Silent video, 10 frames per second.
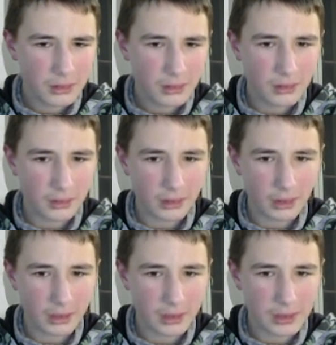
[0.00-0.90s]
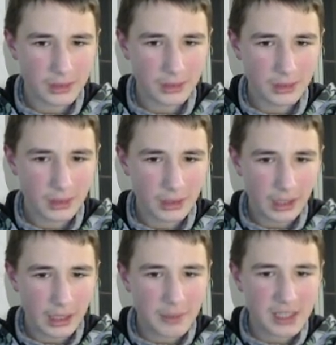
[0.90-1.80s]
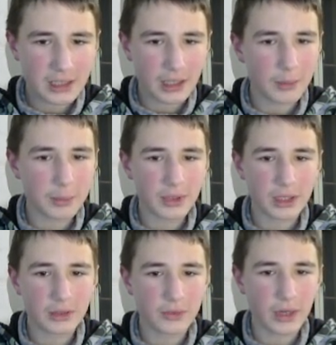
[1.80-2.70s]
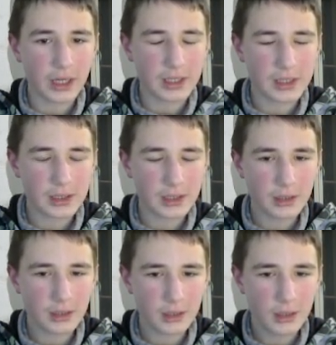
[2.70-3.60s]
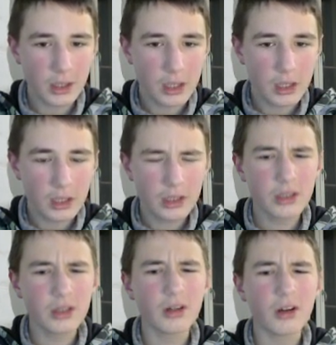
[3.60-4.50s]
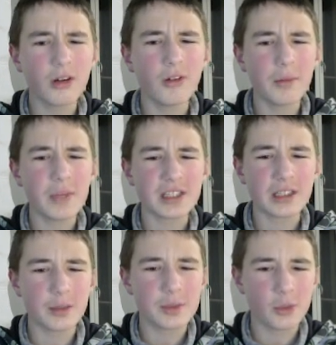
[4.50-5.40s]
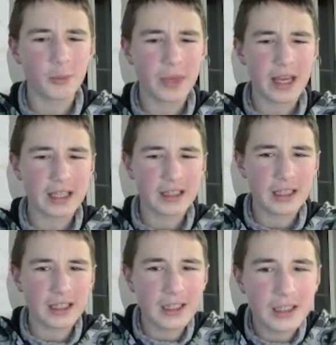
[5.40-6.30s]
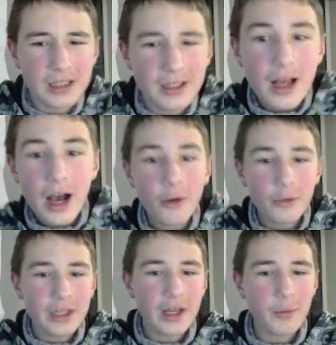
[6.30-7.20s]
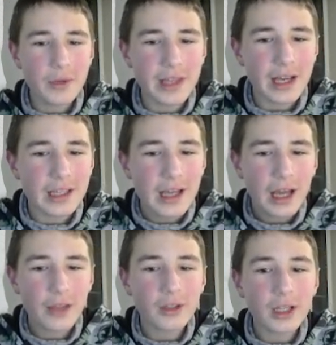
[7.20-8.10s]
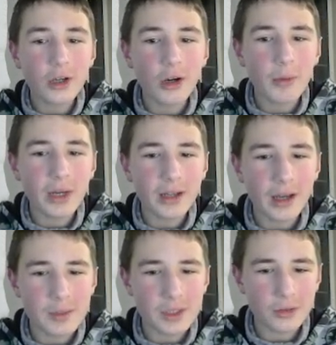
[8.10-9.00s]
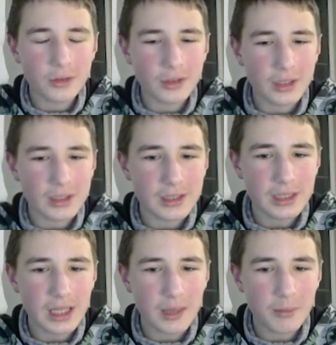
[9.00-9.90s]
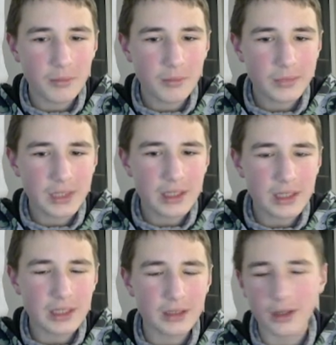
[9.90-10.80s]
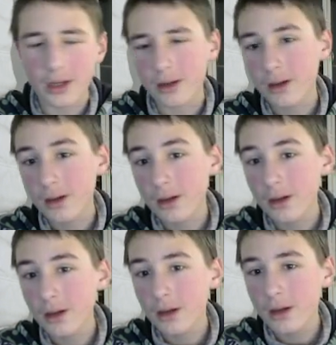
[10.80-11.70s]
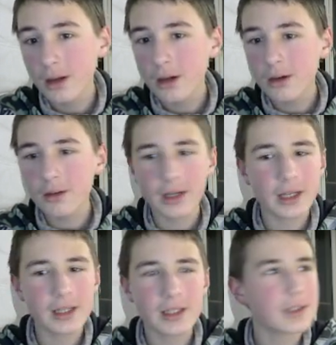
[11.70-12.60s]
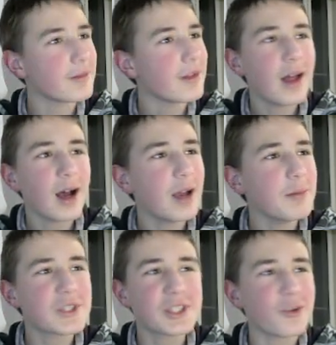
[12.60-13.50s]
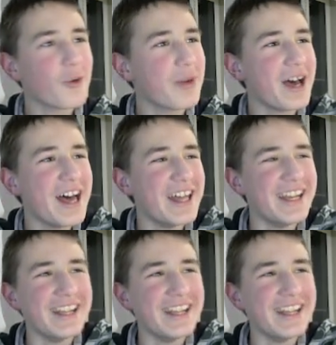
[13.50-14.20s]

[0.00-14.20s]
Oh, guys. I messed it up like twice. No, I messed it up so badly. How did I win that? I thought like, oh my, I'm so good at this game. Then the... Nah. Oh, guys. I'm so bad.